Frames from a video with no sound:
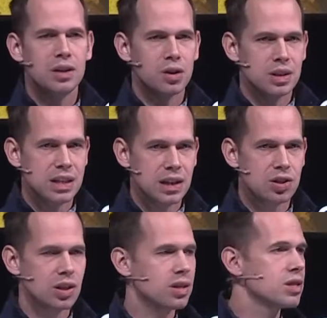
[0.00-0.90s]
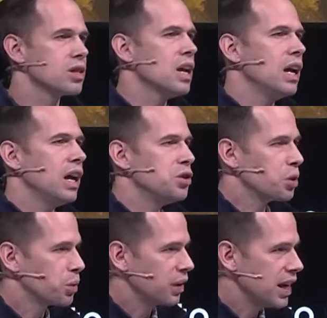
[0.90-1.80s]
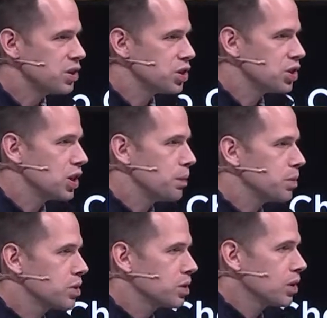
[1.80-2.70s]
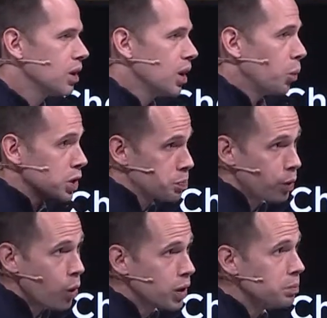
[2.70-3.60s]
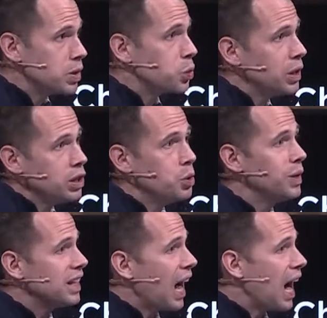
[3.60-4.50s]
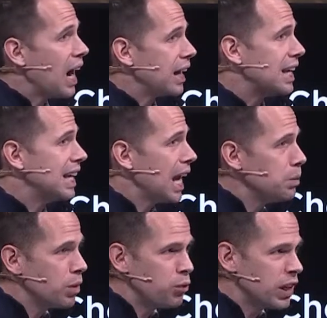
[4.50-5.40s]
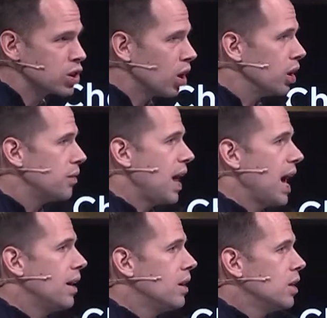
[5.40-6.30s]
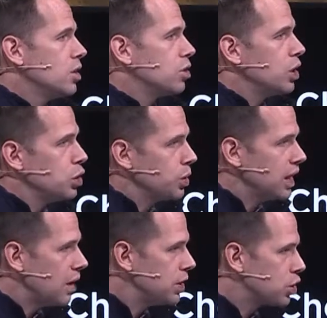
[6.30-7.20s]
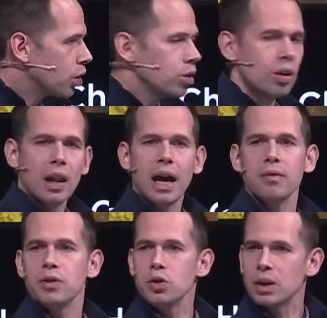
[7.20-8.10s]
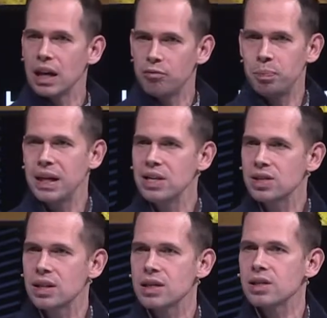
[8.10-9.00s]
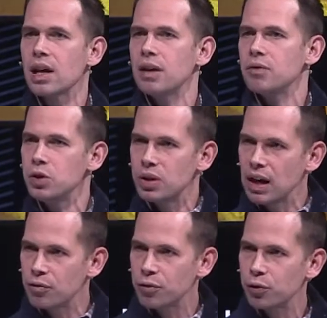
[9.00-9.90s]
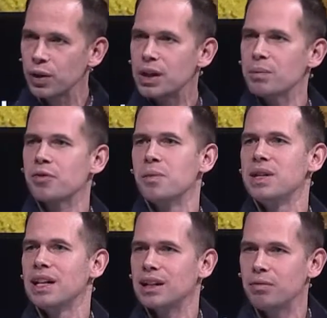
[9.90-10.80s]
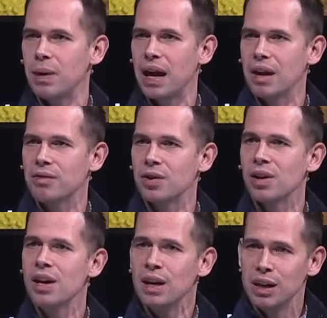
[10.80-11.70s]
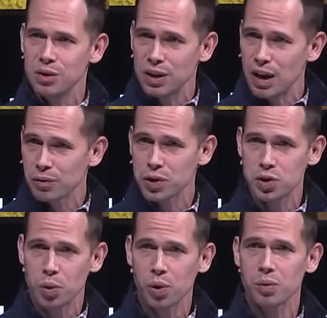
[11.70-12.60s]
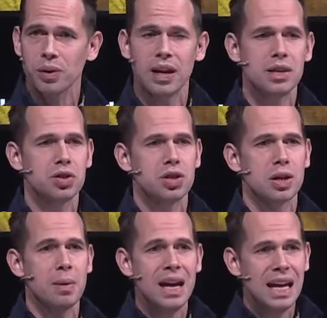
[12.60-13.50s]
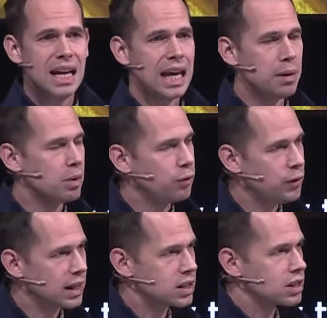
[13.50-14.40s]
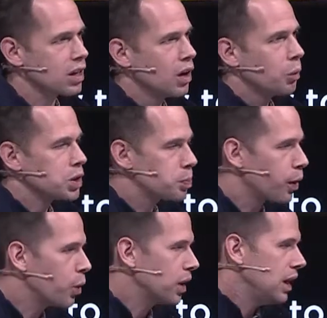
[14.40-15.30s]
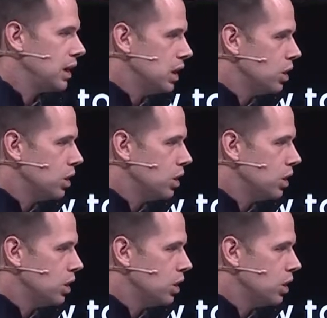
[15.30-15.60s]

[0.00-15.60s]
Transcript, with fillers: in your addictions, in your relationships, what's broken between you and God. He came to fix all of that so that you can have eternal life and you can have peace in this life and you can have freedom from addictive behavior and you can have restored relationship. He came to fix what's broken in